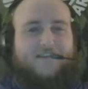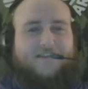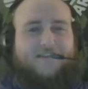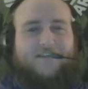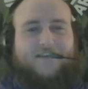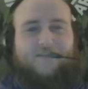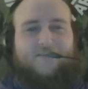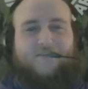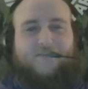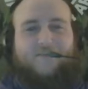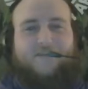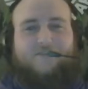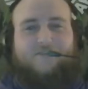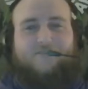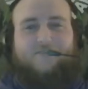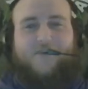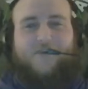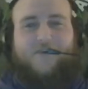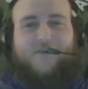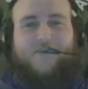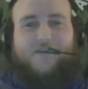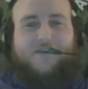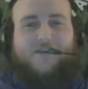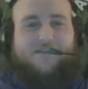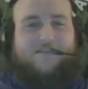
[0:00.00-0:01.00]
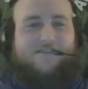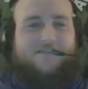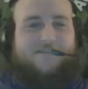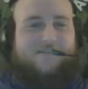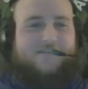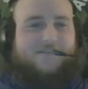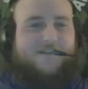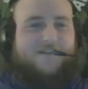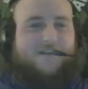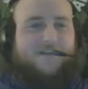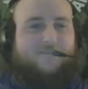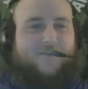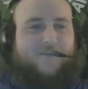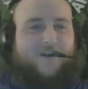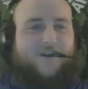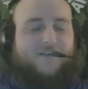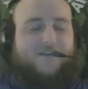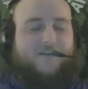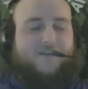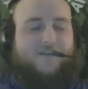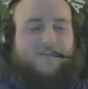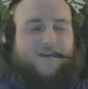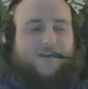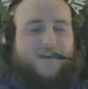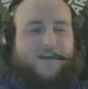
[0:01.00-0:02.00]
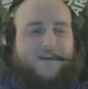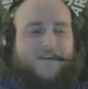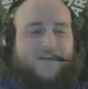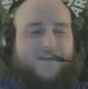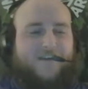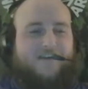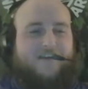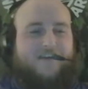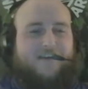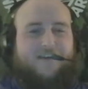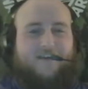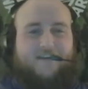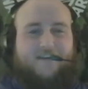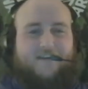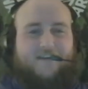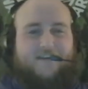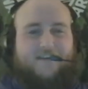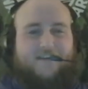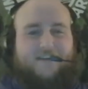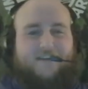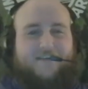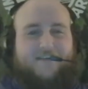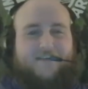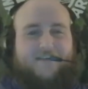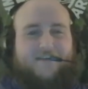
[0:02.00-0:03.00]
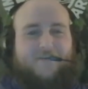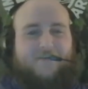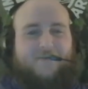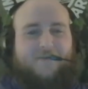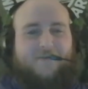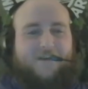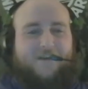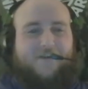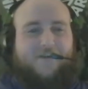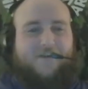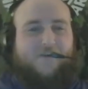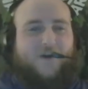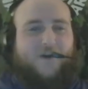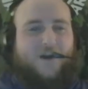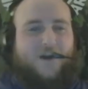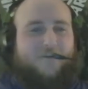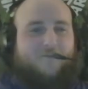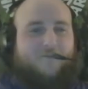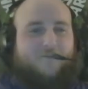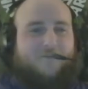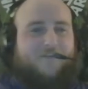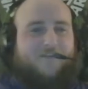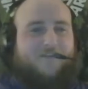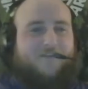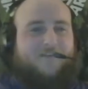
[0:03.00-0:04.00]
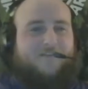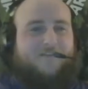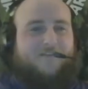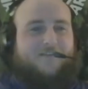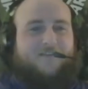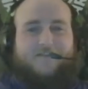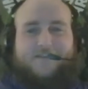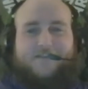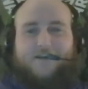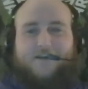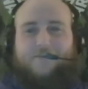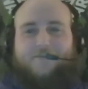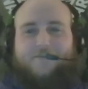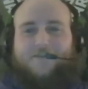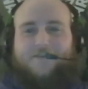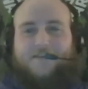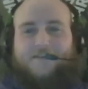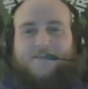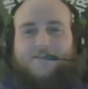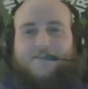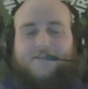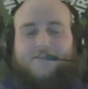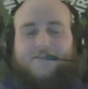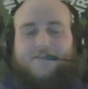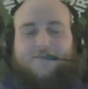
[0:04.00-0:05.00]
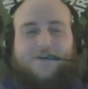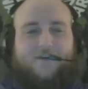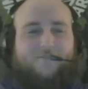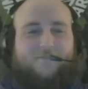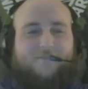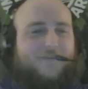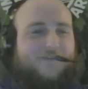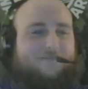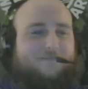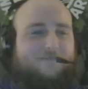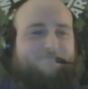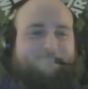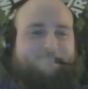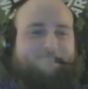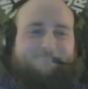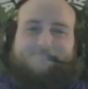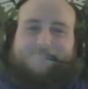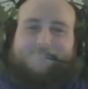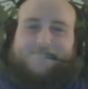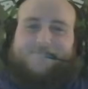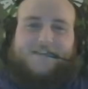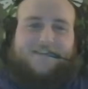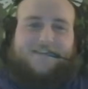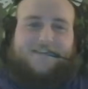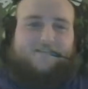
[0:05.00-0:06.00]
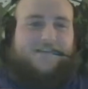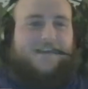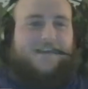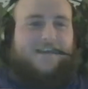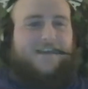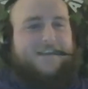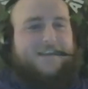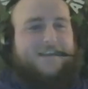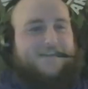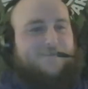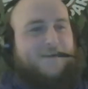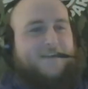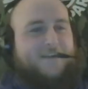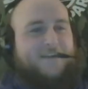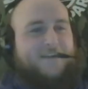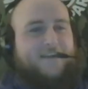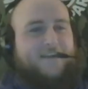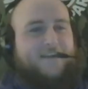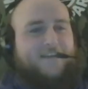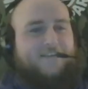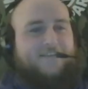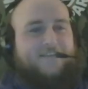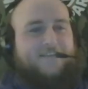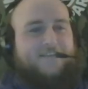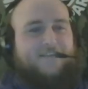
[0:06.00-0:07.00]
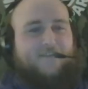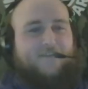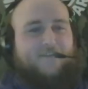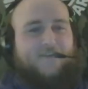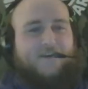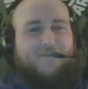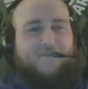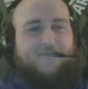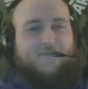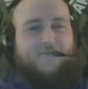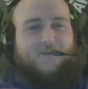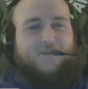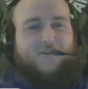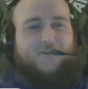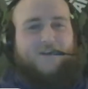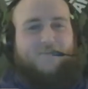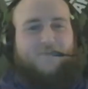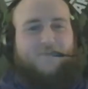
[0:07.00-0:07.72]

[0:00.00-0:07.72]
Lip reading: the team be the focus and celebrate and all that. You don't want to go out with a sour taste in your mouth, but it is what it is. Onward and